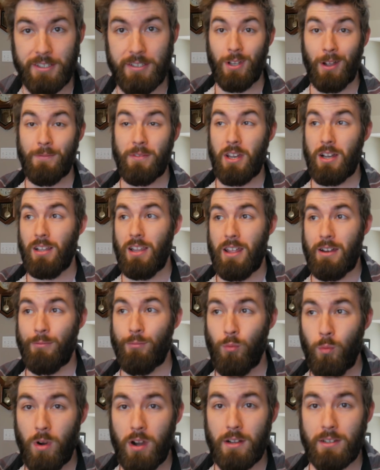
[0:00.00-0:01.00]
So I've done a lot of
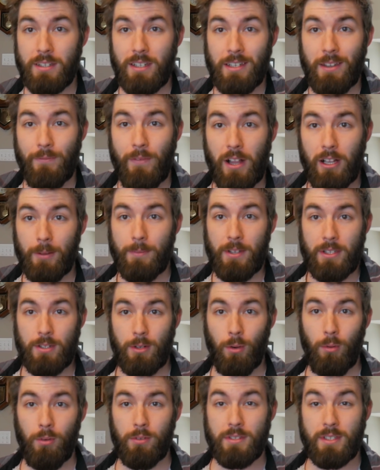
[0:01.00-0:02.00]
work to develop the
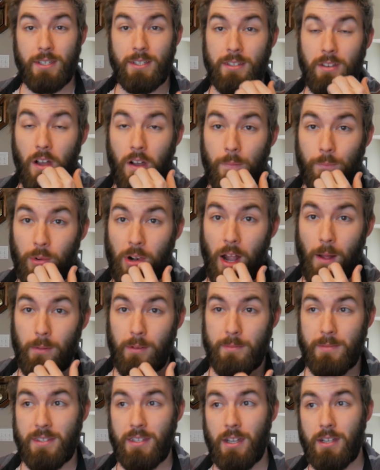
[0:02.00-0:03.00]
tools to solve
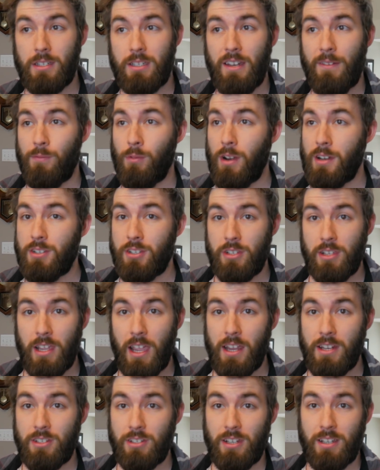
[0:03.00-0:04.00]
problems like
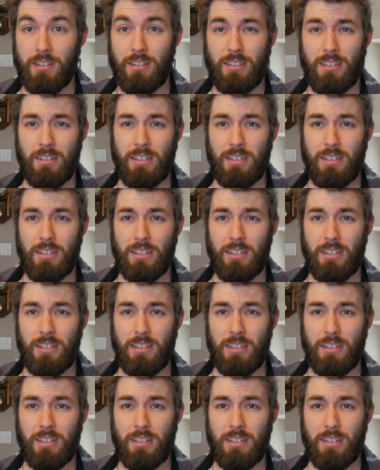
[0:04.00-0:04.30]
differentiation,